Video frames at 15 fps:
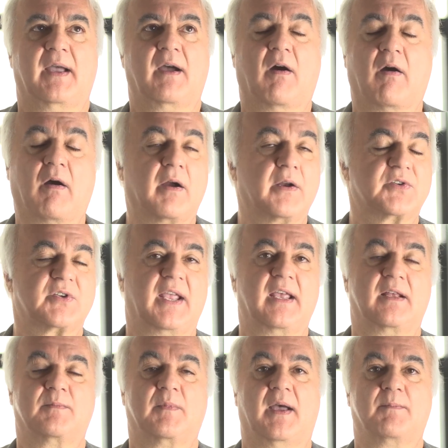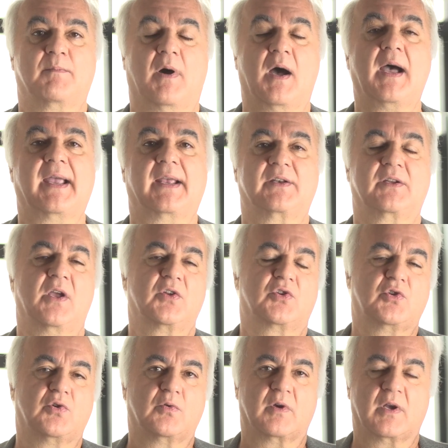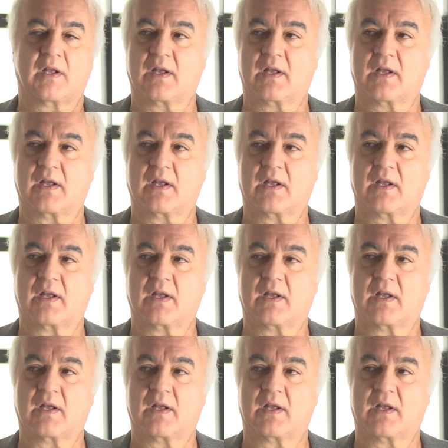heart and my mind to